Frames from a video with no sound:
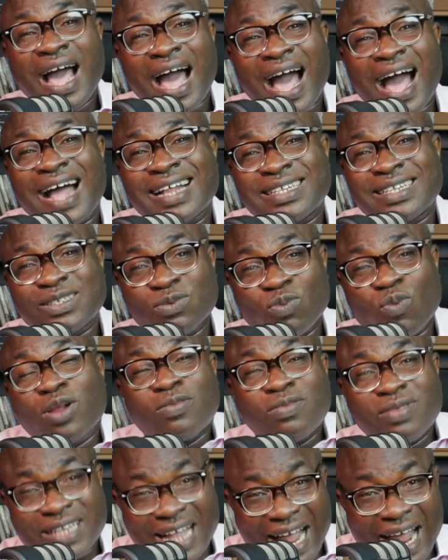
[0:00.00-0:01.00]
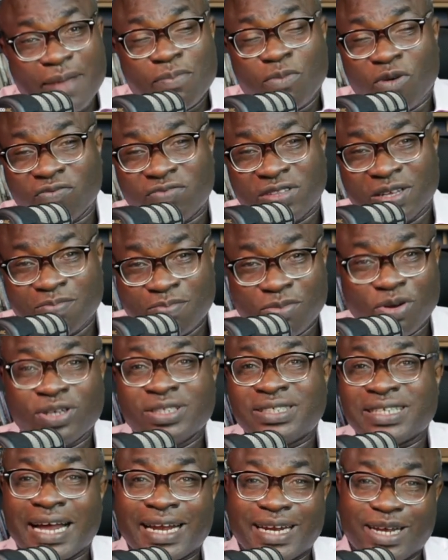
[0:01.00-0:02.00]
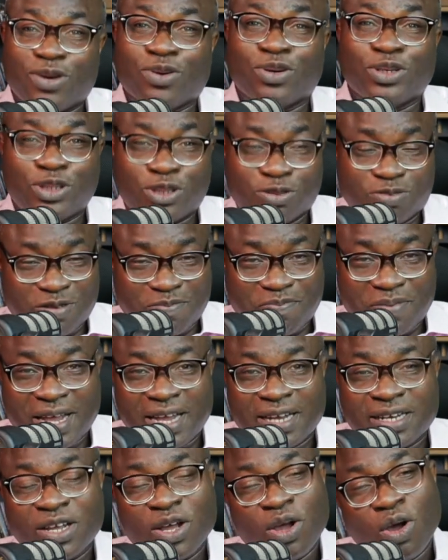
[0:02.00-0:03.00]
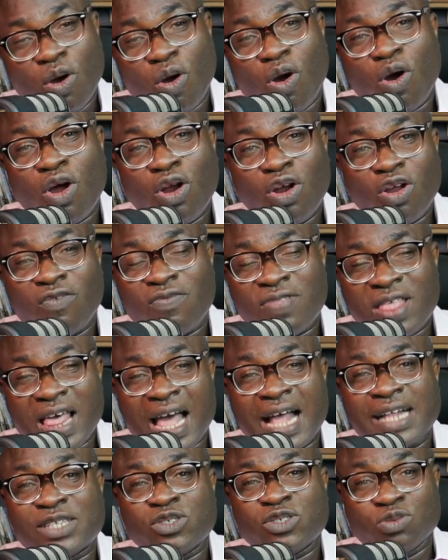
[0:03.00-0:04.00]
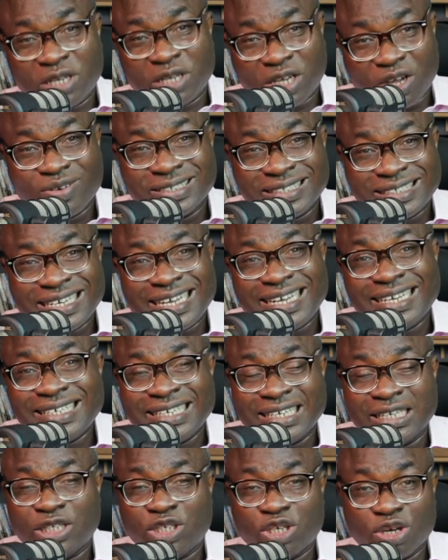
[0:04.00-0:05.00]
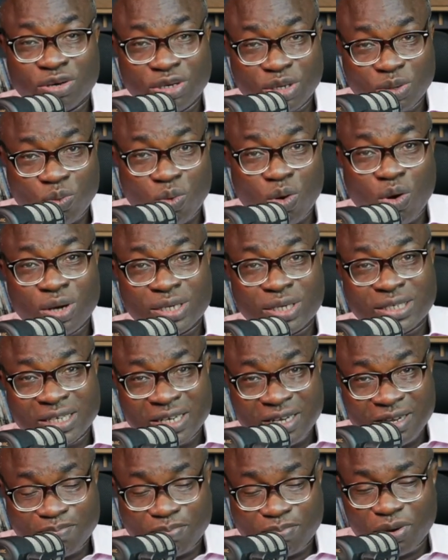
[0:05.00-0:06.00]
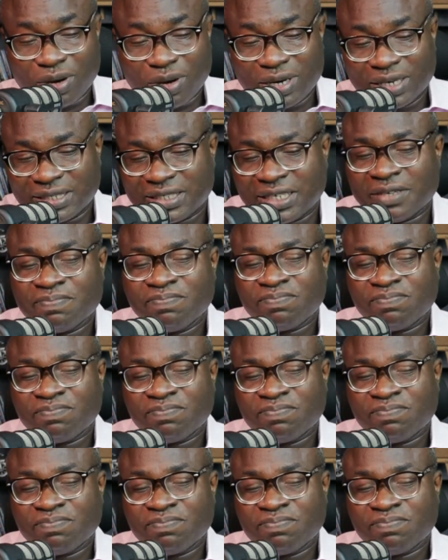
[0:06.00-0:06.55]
At what time of the month are they going to be paid? All of that will be contained in your reward policy.